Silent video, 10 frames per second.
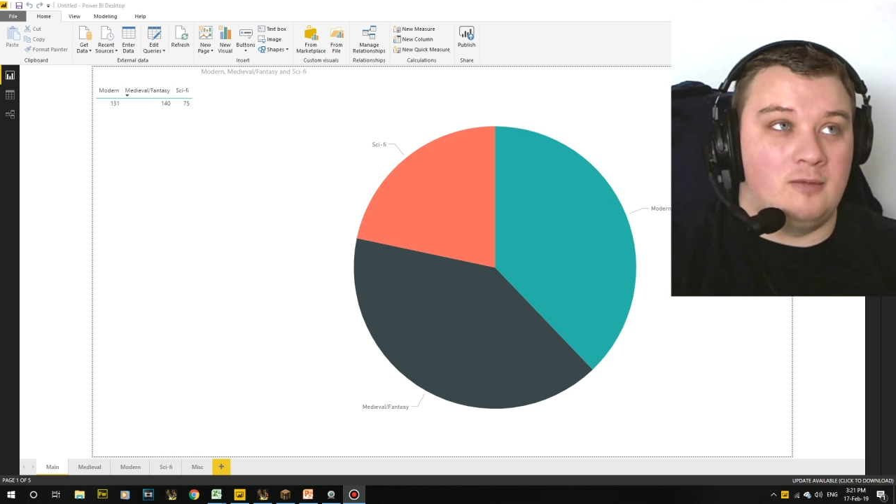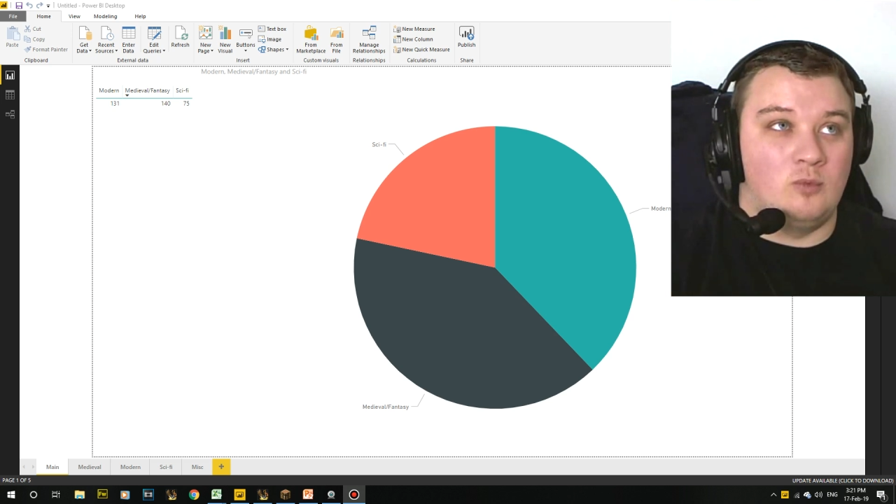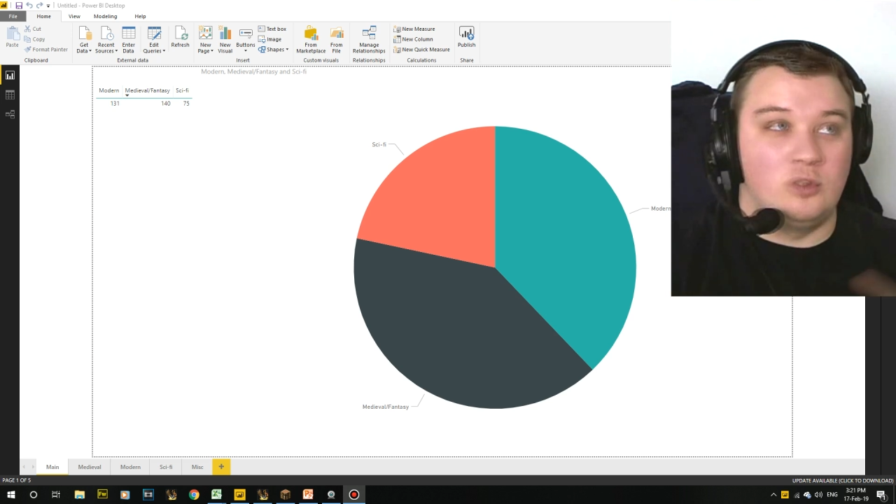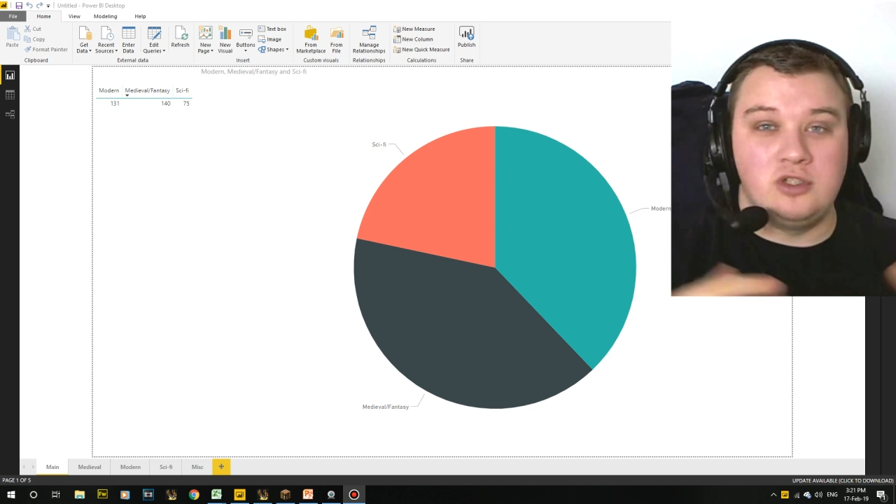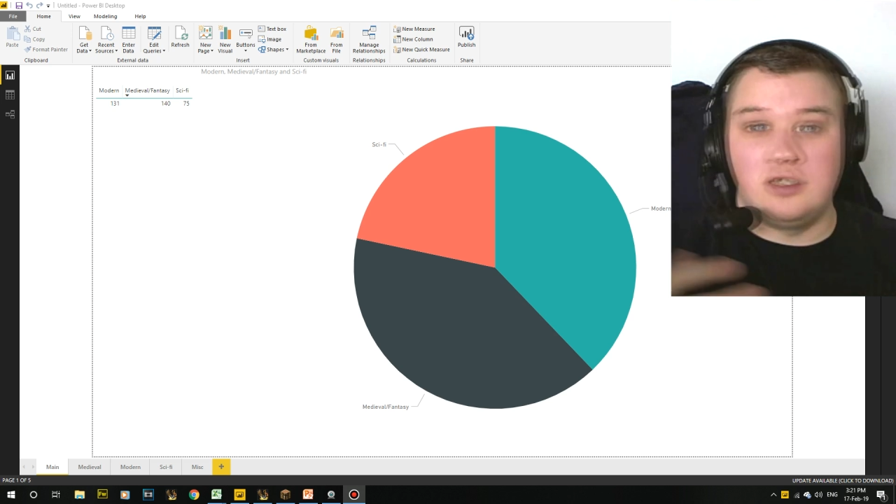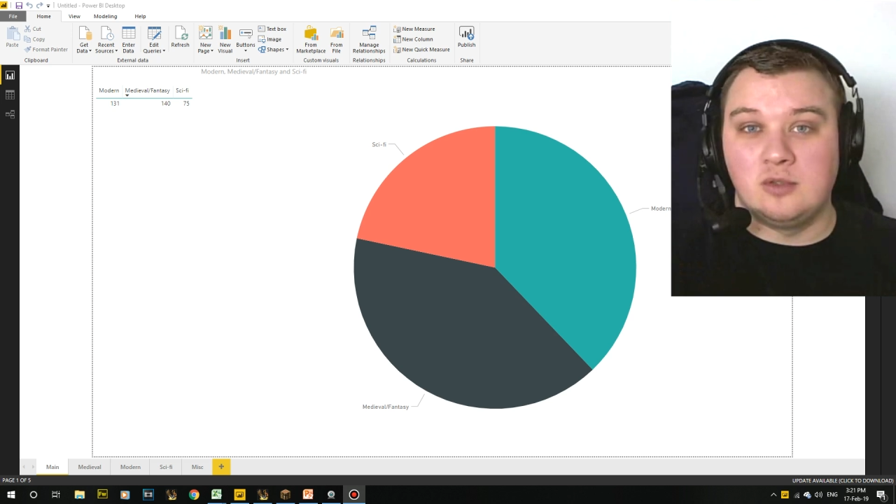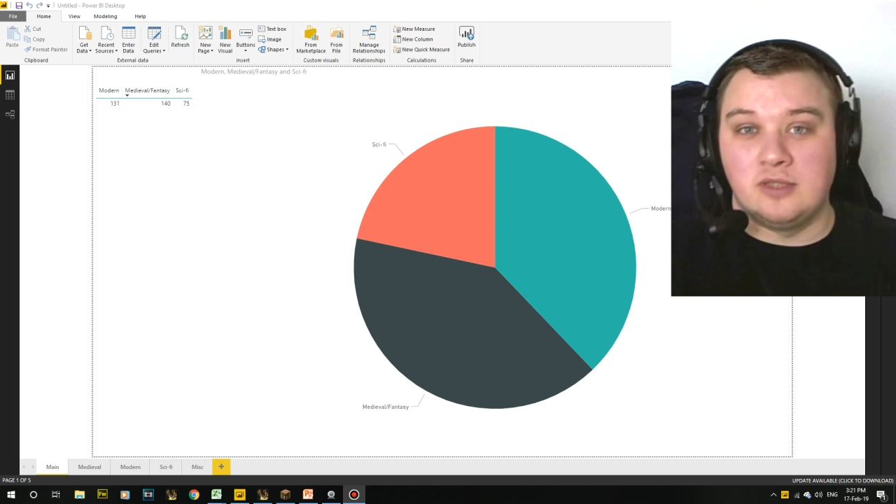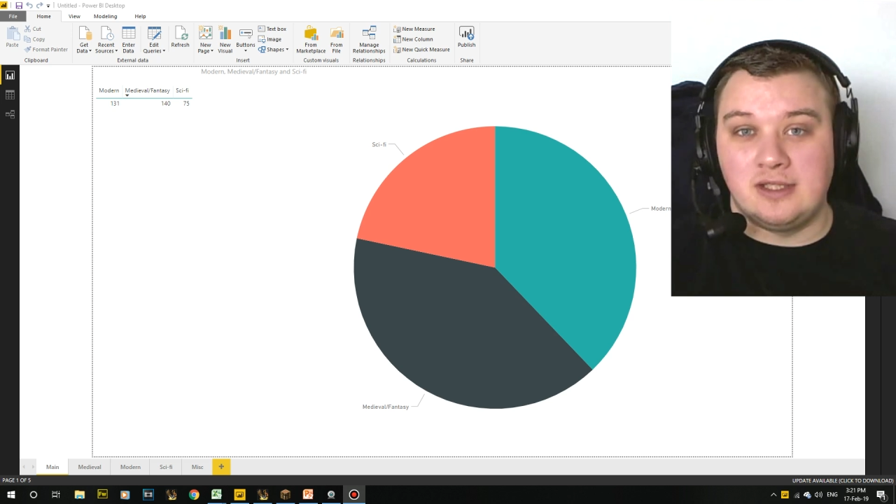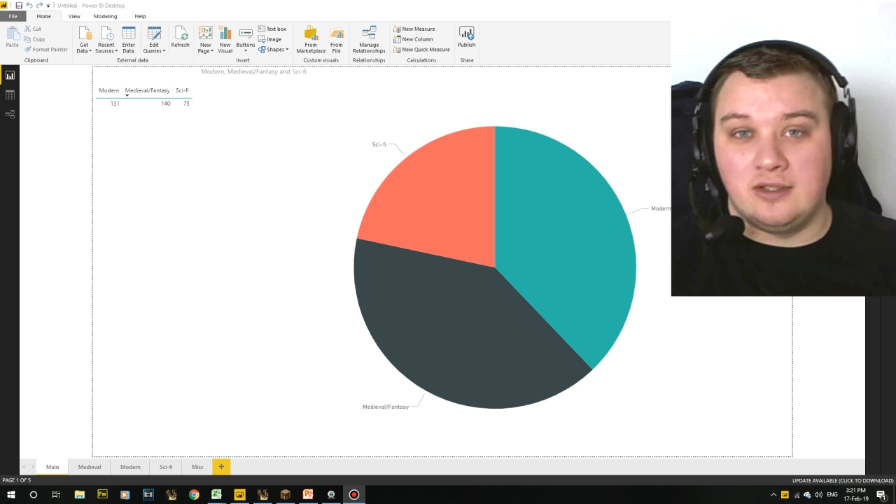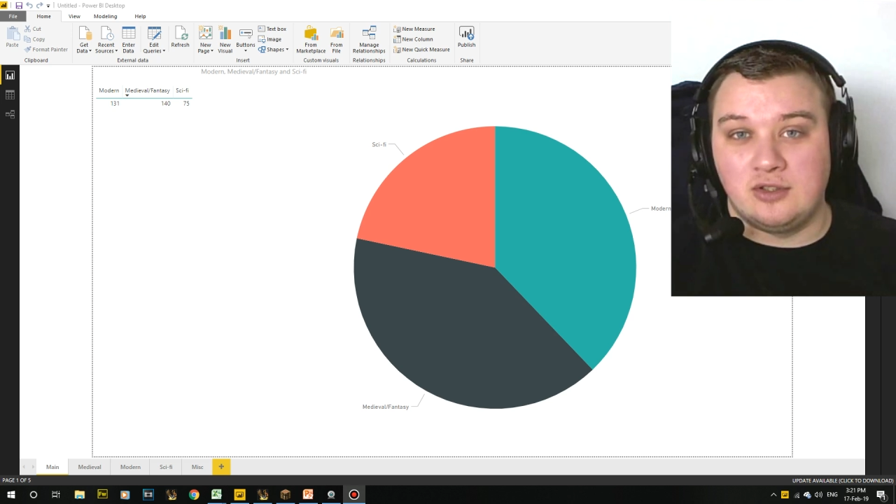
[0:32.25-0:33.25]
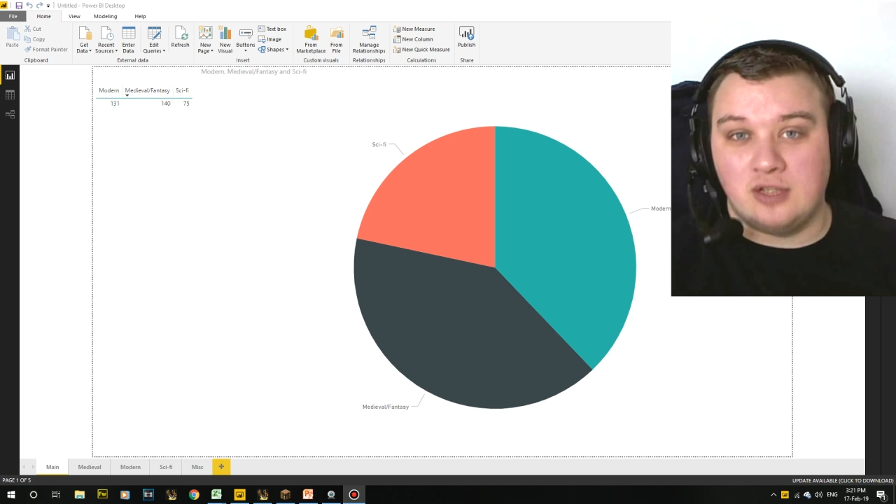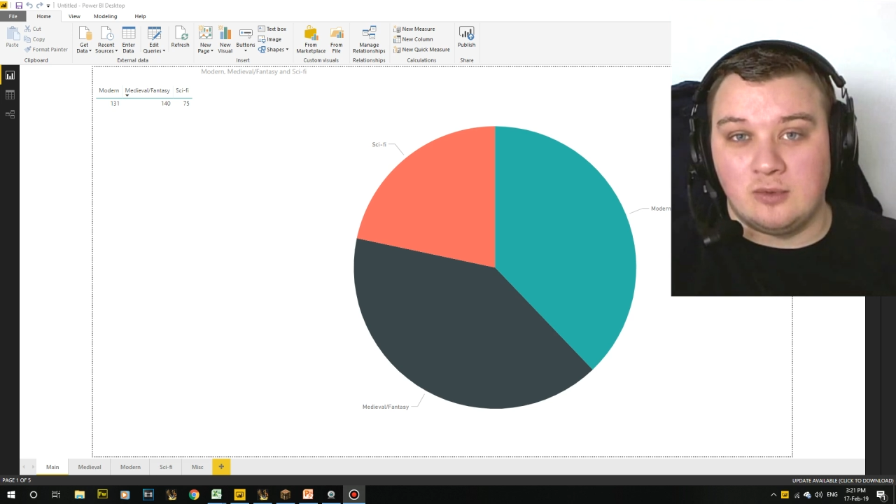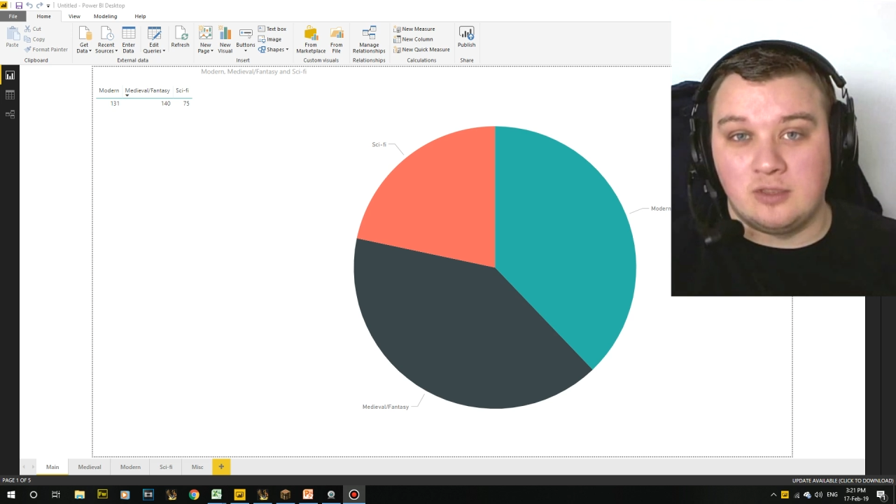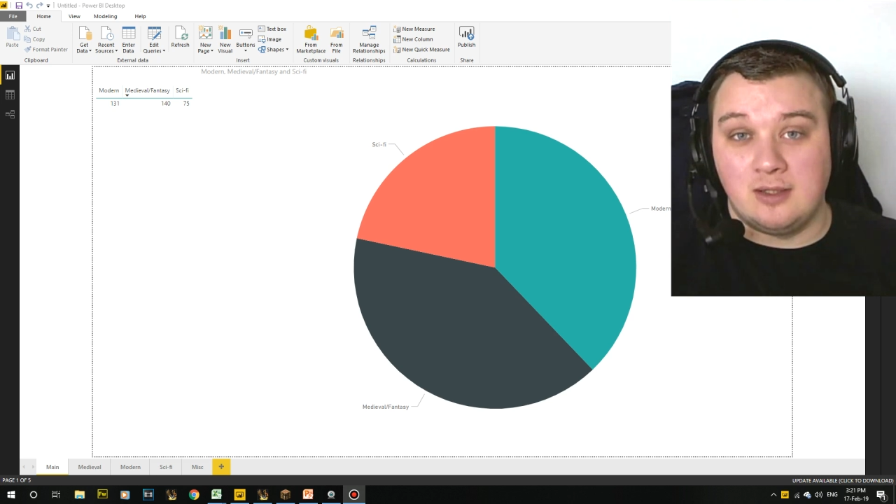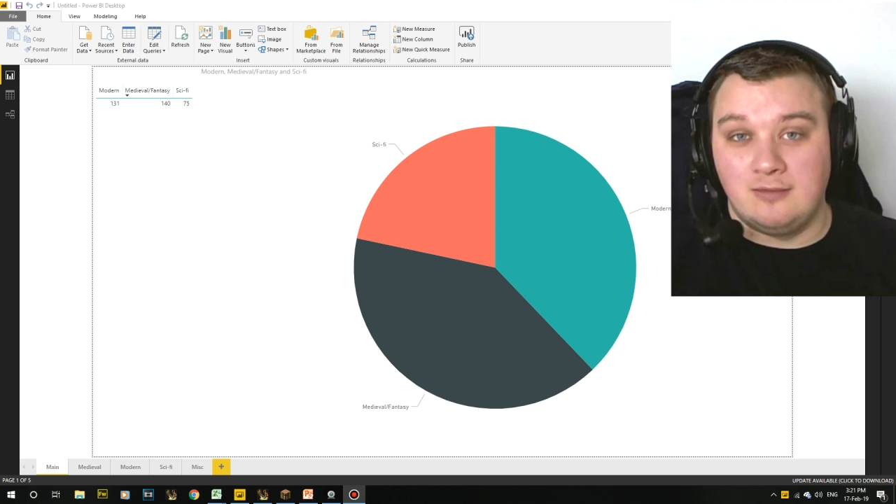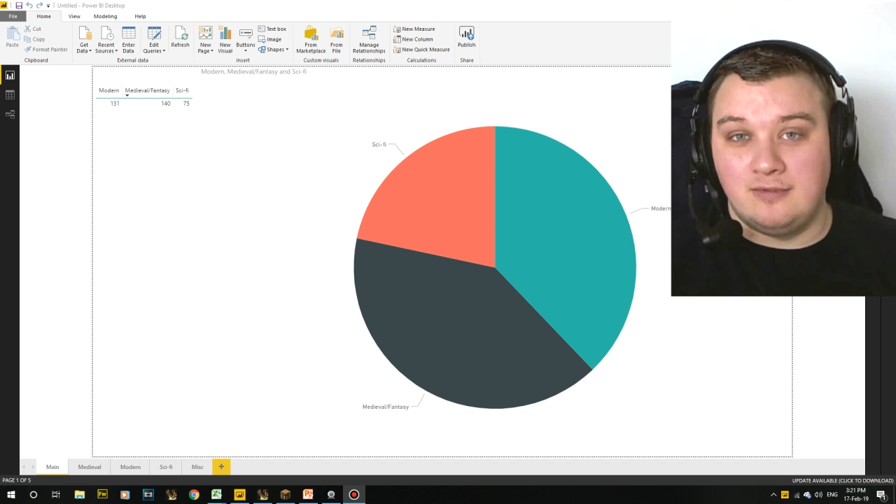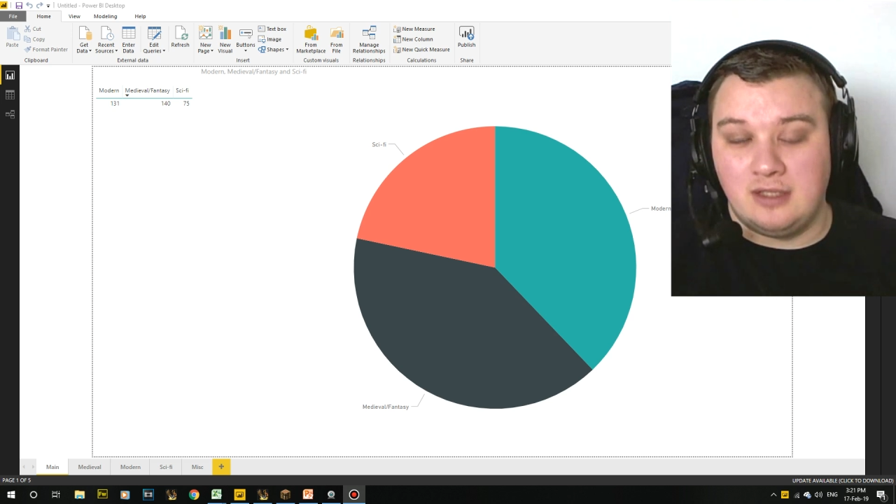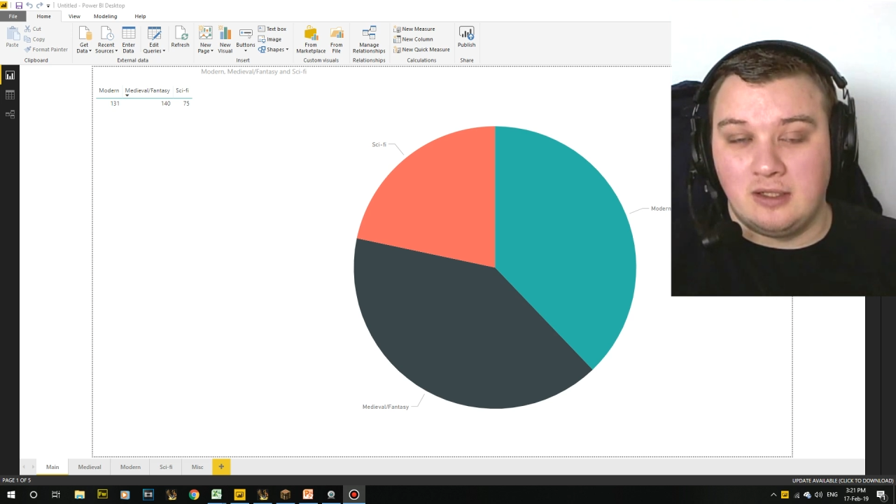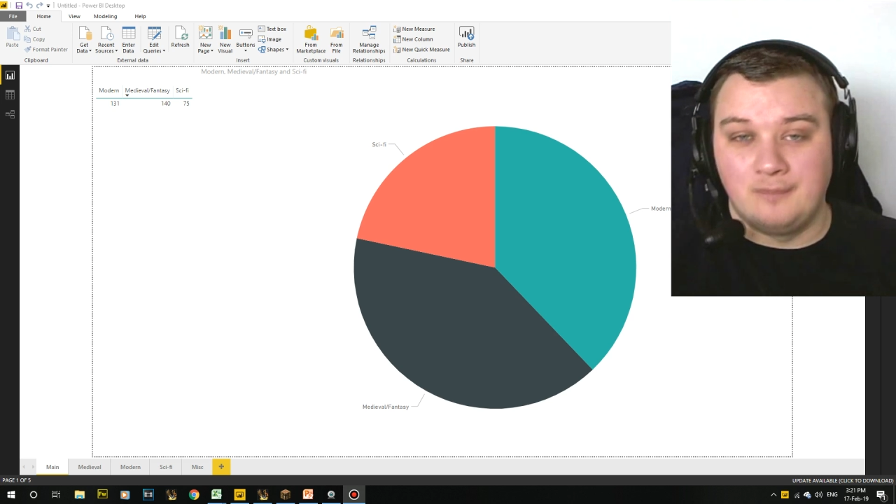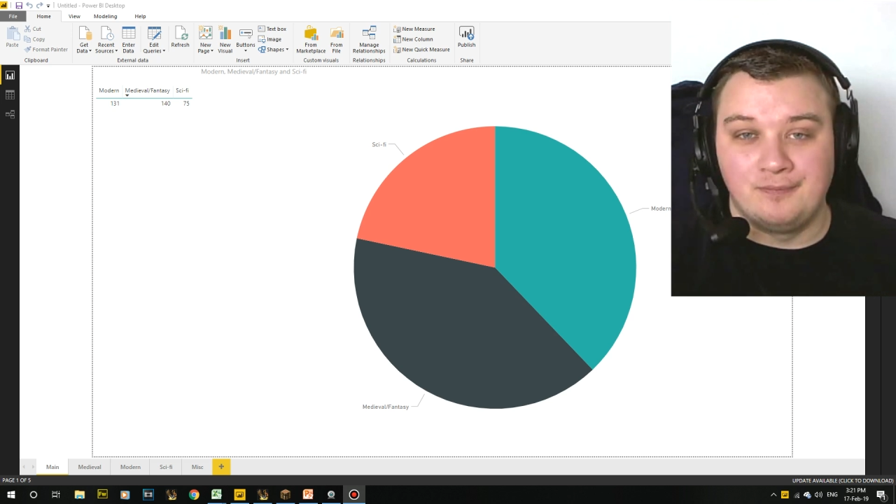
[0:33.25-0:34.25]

what do you guys want to see on the channel type video.